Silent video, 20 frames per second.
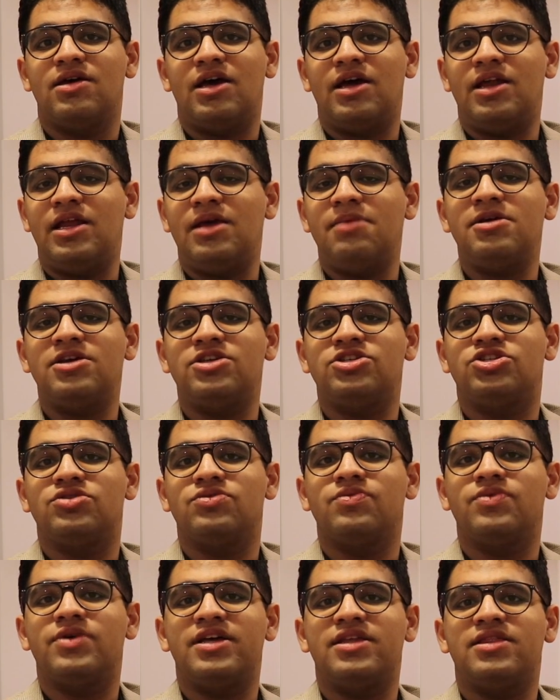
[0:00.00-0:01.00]
An
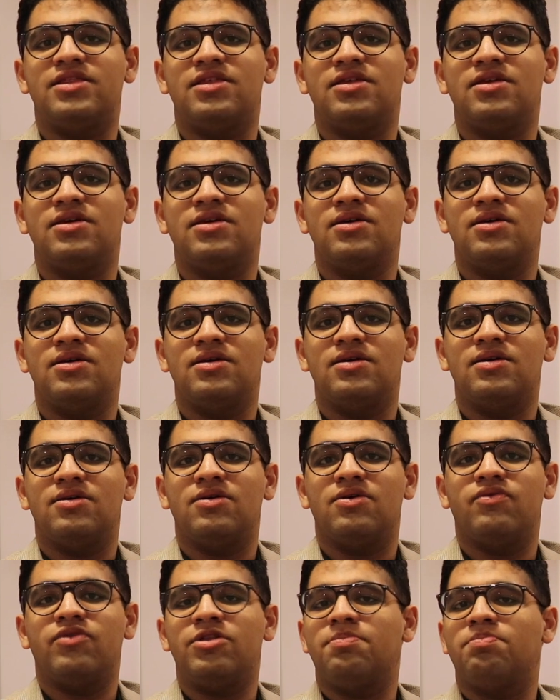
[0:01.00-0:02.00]
image with
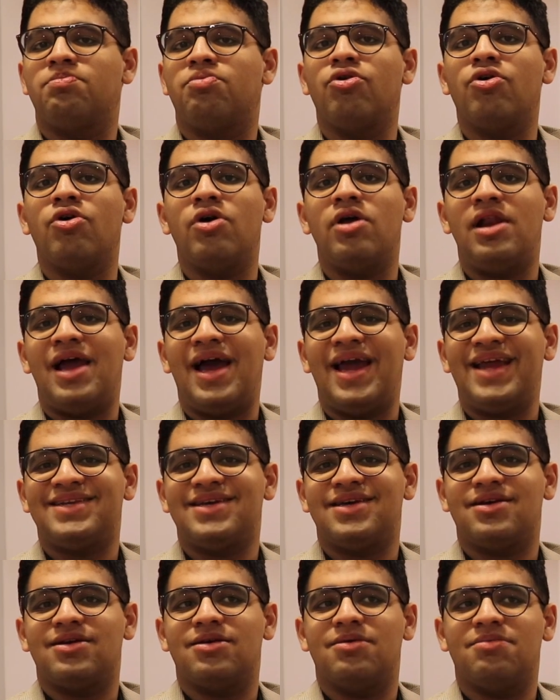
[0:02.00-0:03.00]
poor
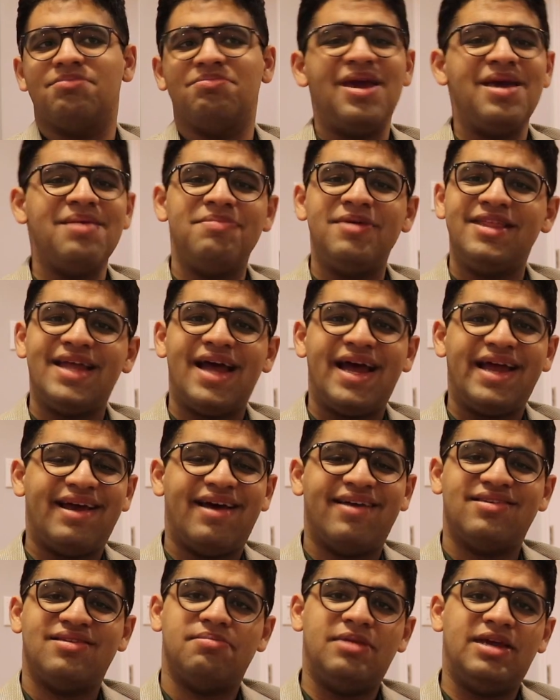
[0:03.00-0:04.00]
lighting, maybe that
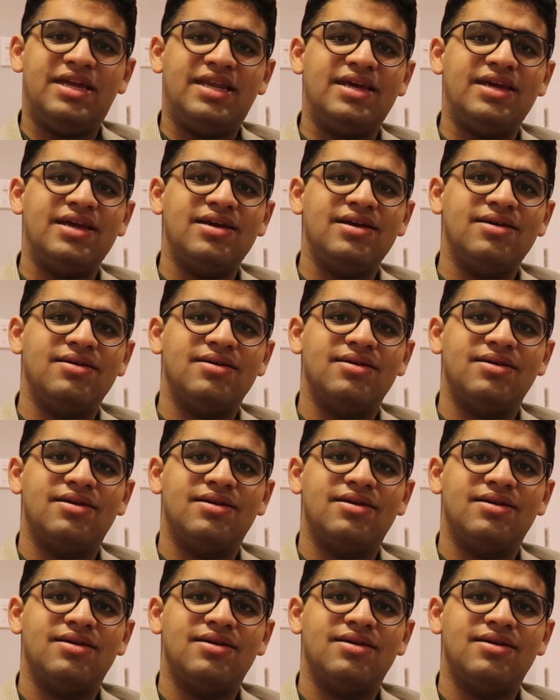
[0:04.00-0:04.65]
has a meaning.